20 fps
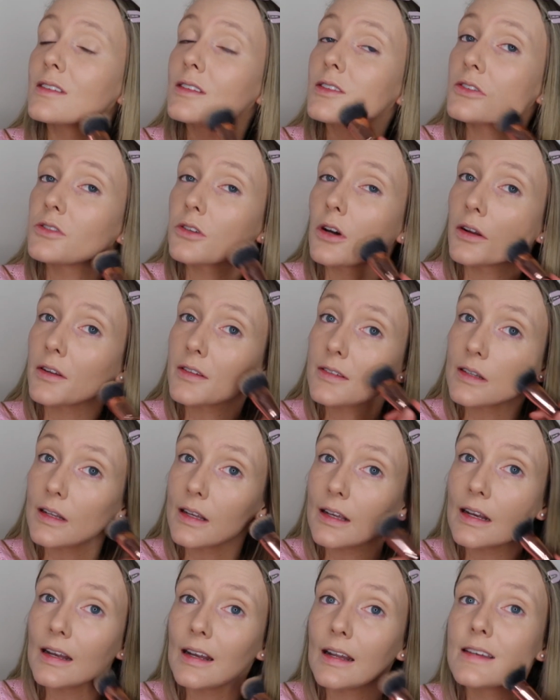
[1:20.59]
There's
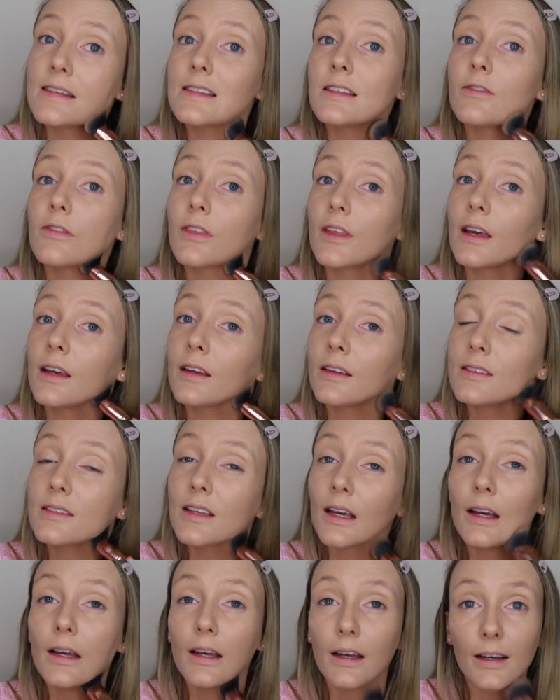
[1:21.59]
honestly a list of things,
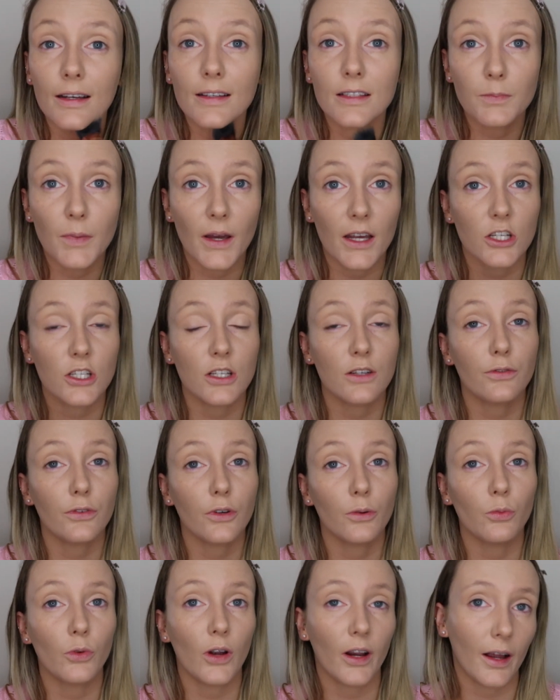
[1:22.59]
especially
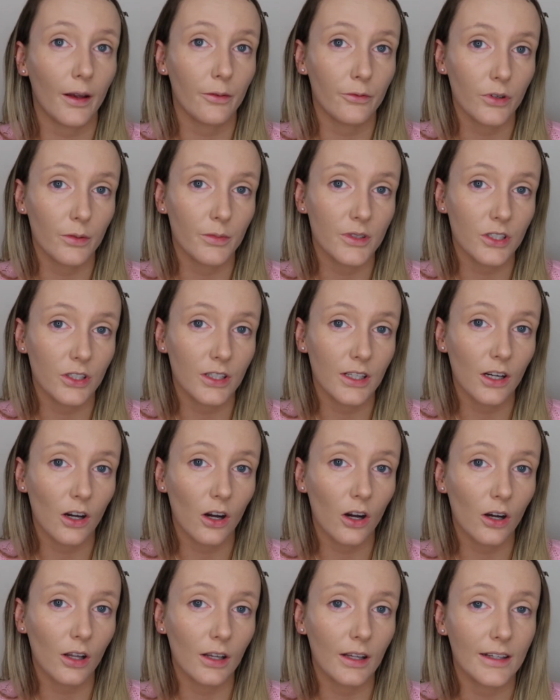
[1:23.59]
from where I'm from in
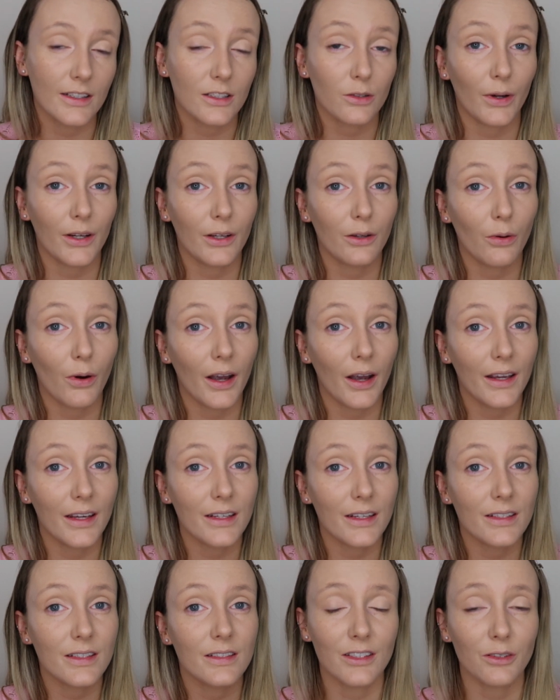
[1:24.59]
Donegal. It's quite
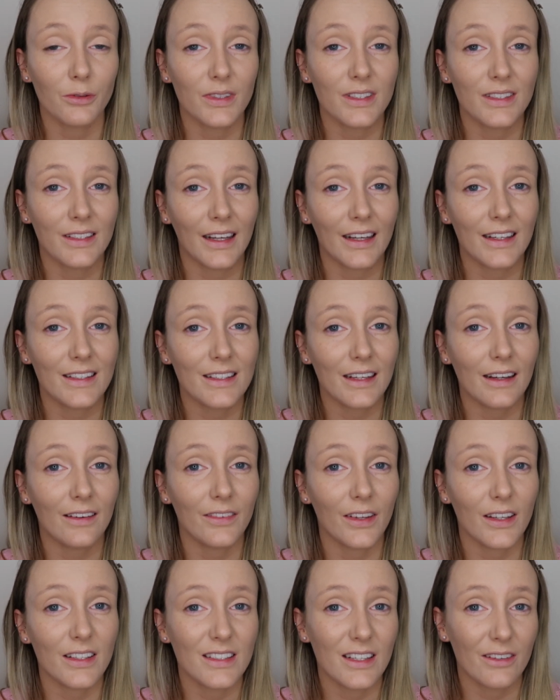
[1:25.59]
quiet, so it's nice to have
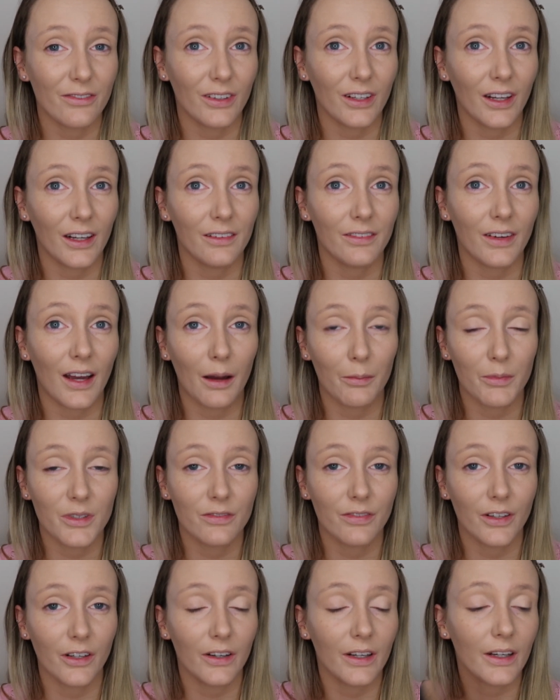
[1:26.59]
that different kind of
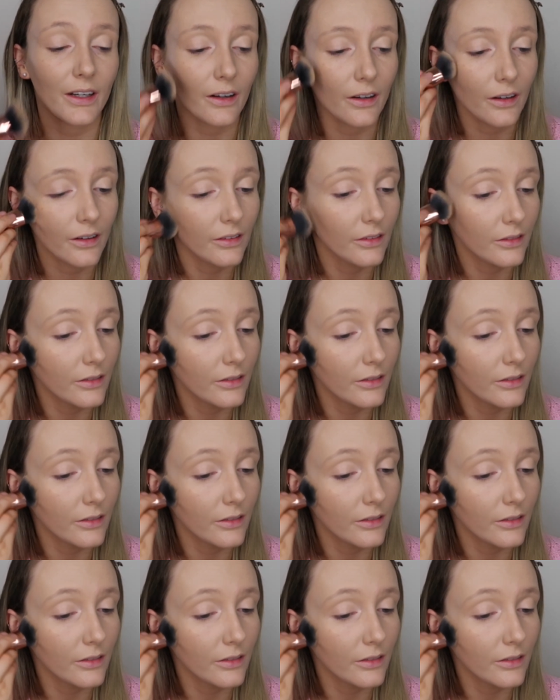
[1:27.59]
atmosphere here.